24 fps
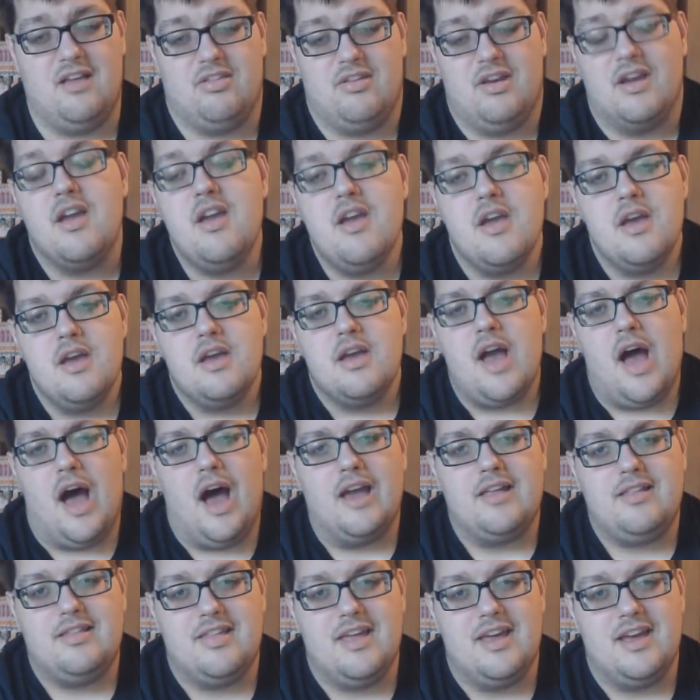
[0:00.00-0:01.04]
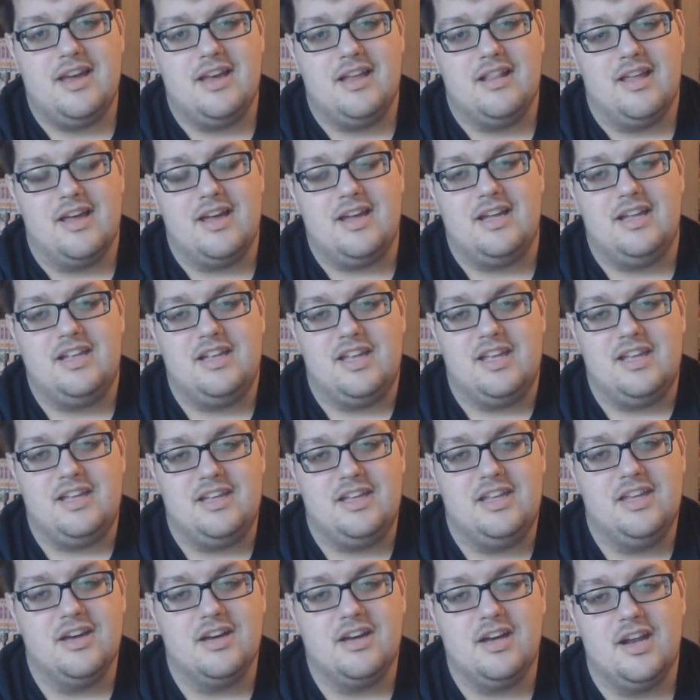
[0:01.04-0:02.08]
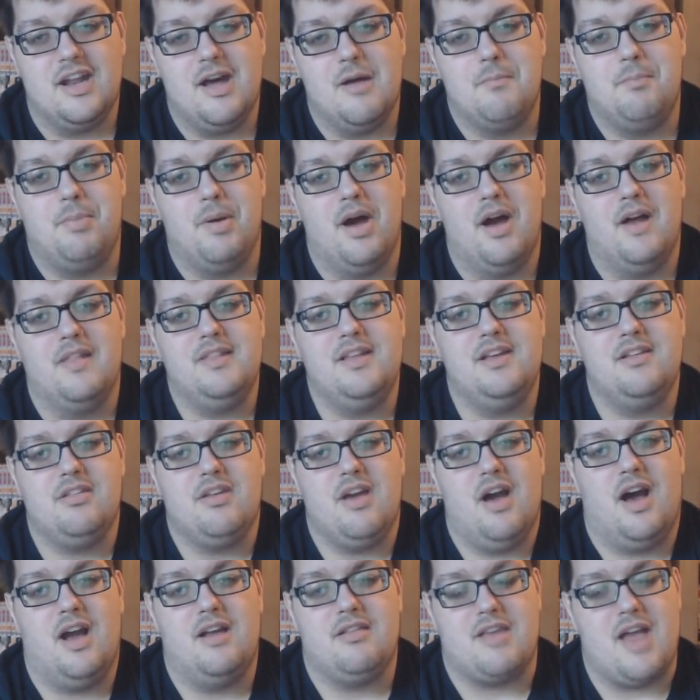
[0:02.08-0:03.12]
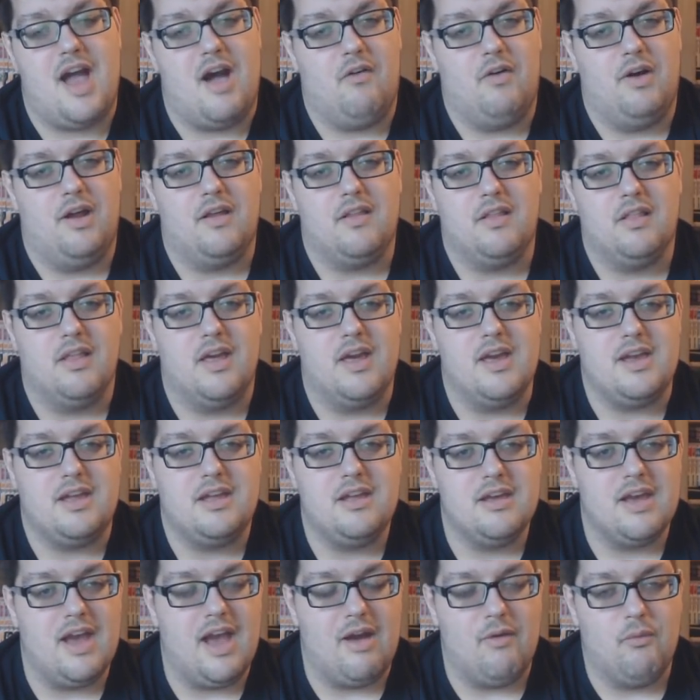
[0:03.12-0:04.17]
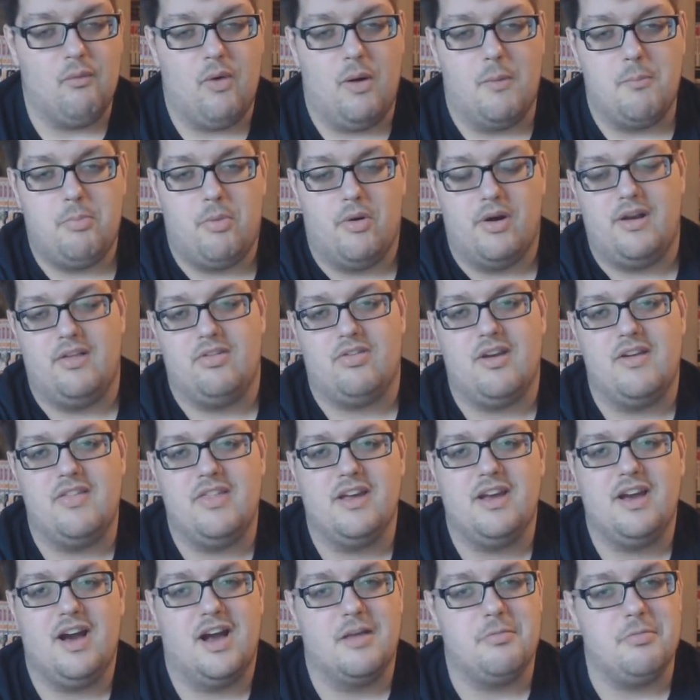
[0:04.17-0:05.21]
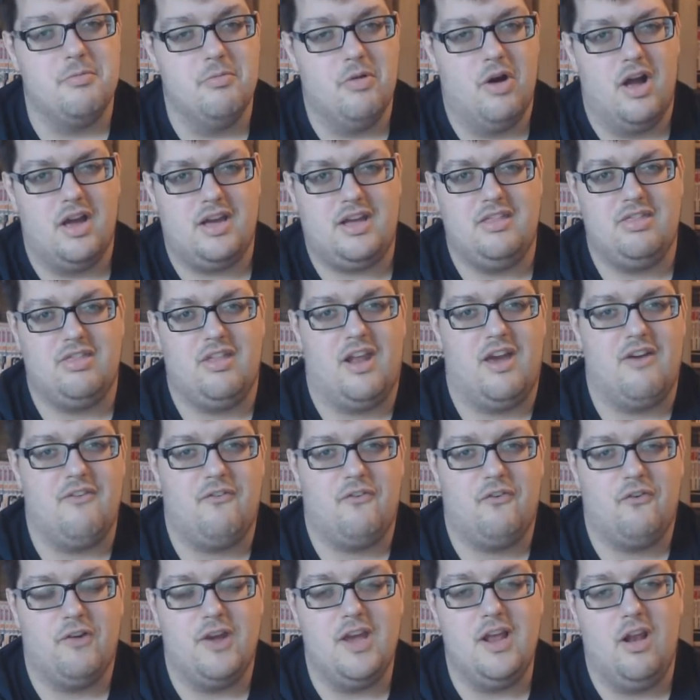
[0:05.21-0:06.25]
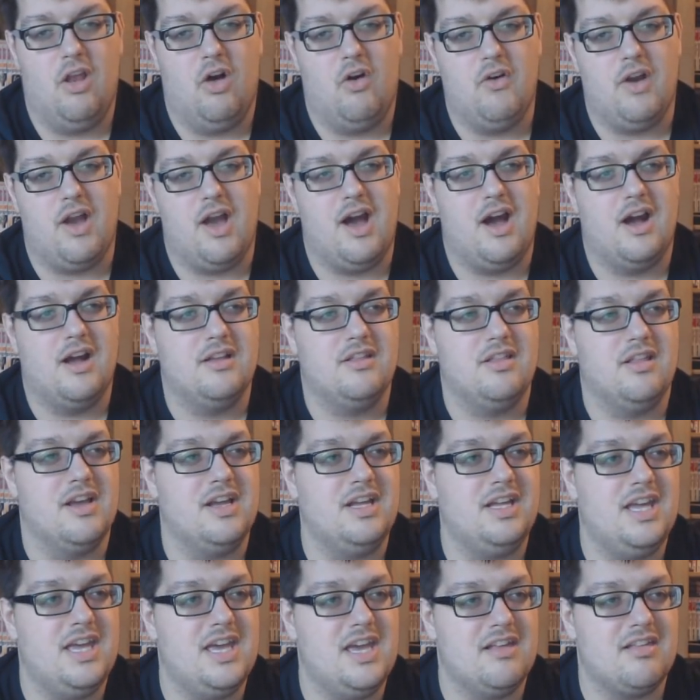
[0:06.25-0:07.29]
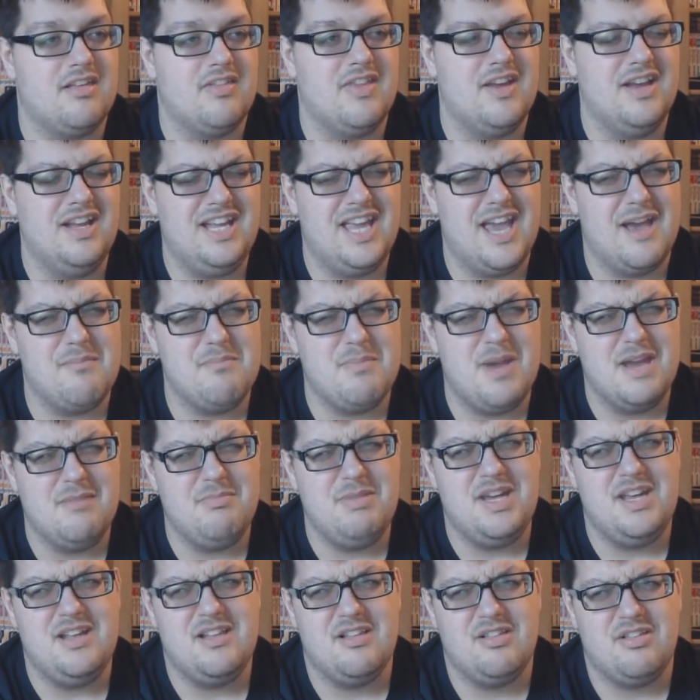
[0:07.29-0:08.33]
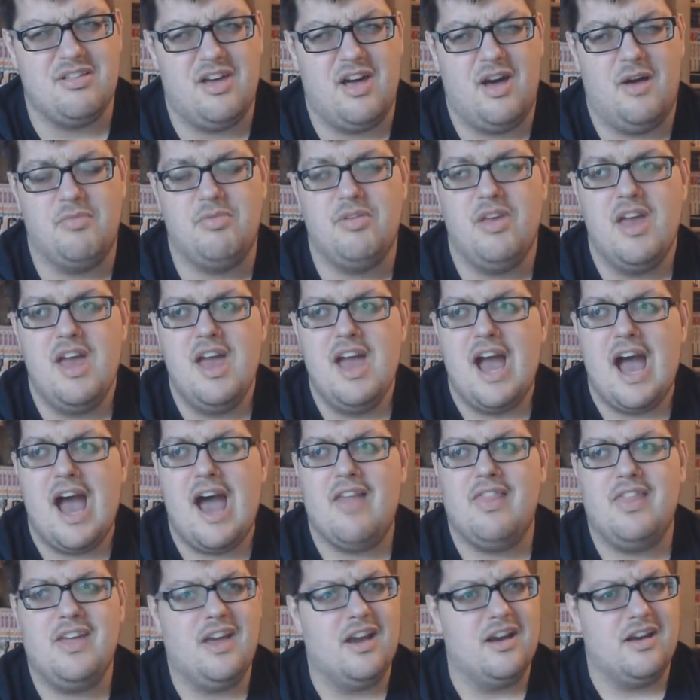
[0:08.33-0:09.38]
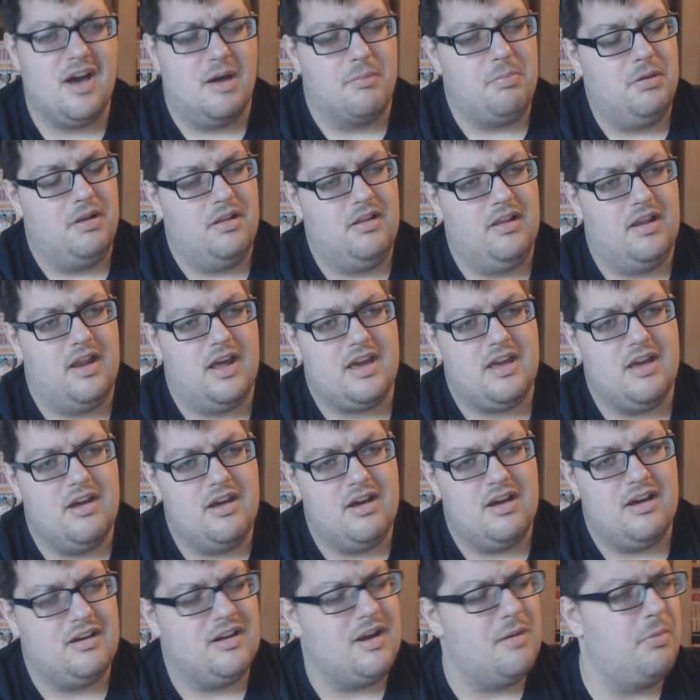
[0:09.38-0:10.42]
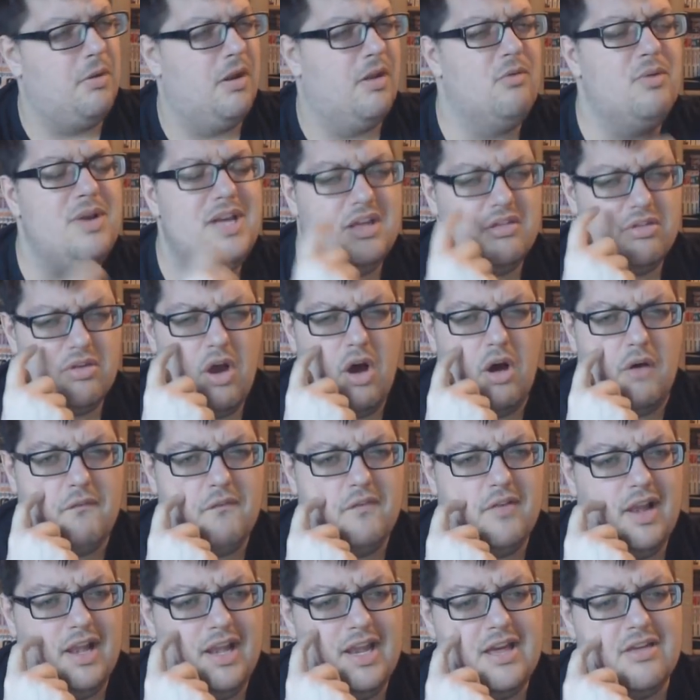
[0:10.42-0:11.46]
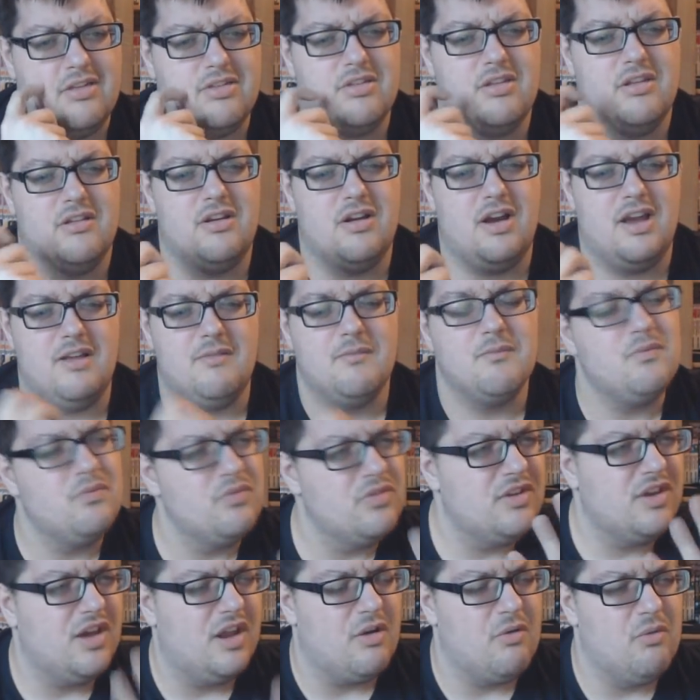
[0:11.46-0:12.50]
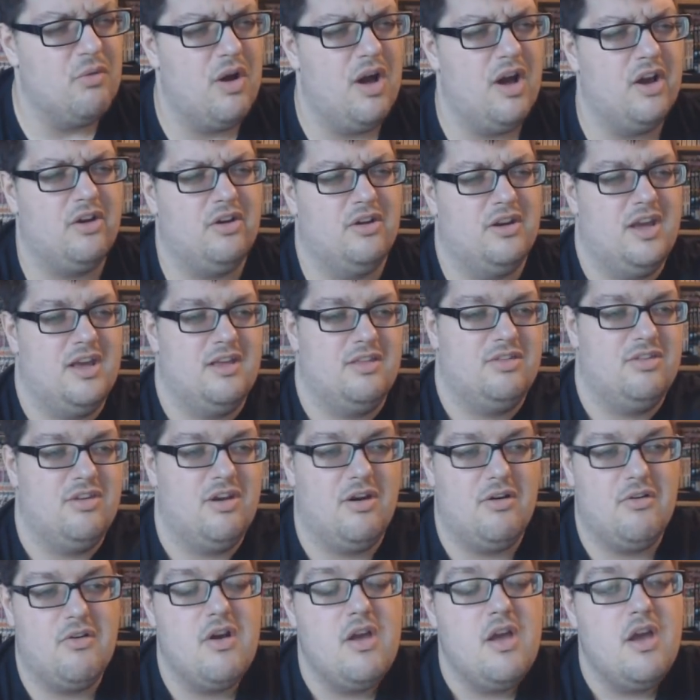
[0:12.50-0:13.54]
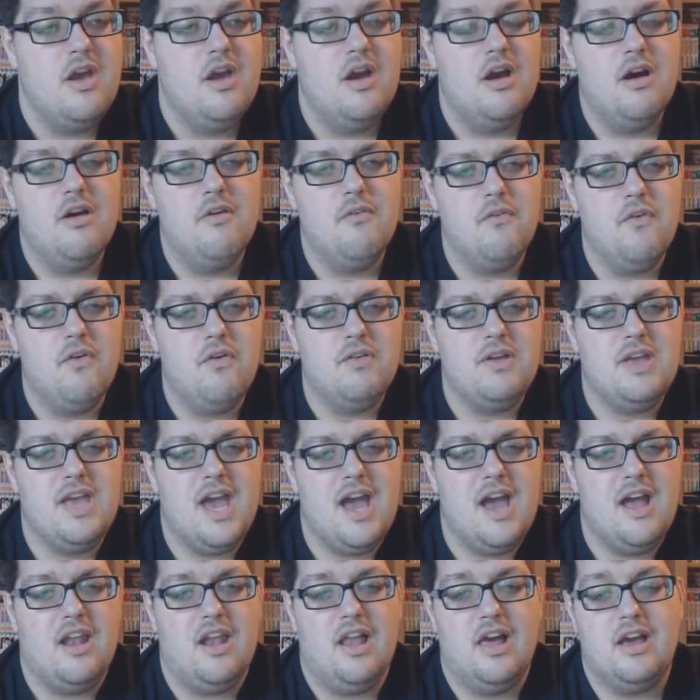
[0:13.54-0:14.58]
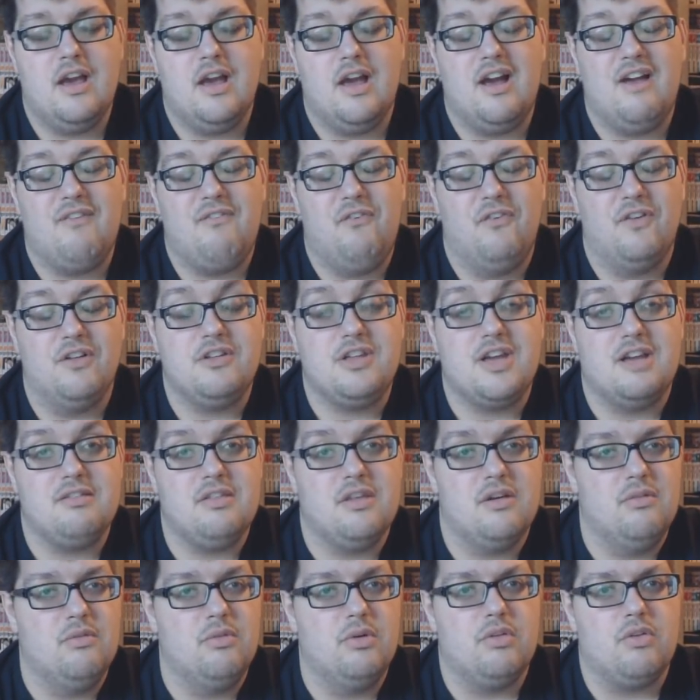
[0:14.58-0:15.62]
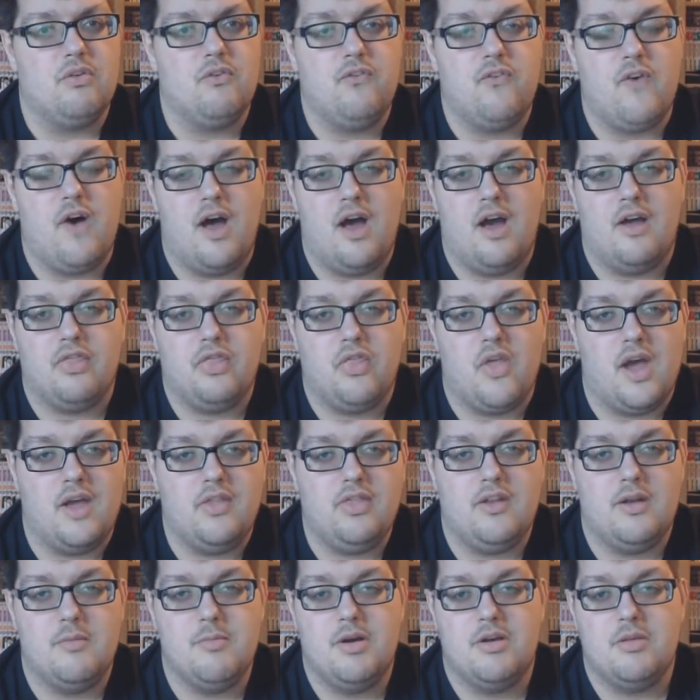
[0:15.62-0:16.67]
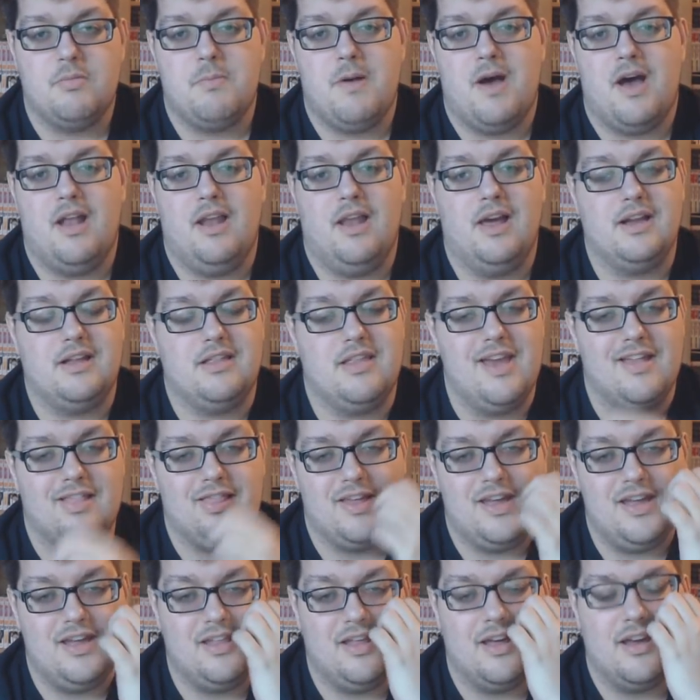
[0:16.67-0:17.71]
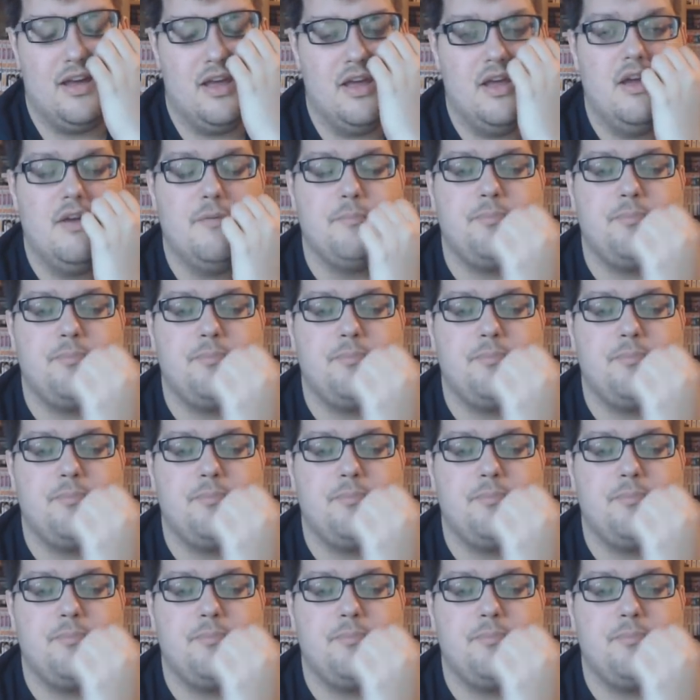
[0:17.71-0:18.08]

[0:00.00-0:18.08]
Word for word: It's like I think like you're gonna burn these guys out at like at one point. It's like the guy's been working for like three long hard like years. I think yeah maybe he deserves having a couple like a couple of weeks off at least to like kind of work on it. So overall, yeah, like I thought the chapter was uh, fine for the most part. Like definitely, like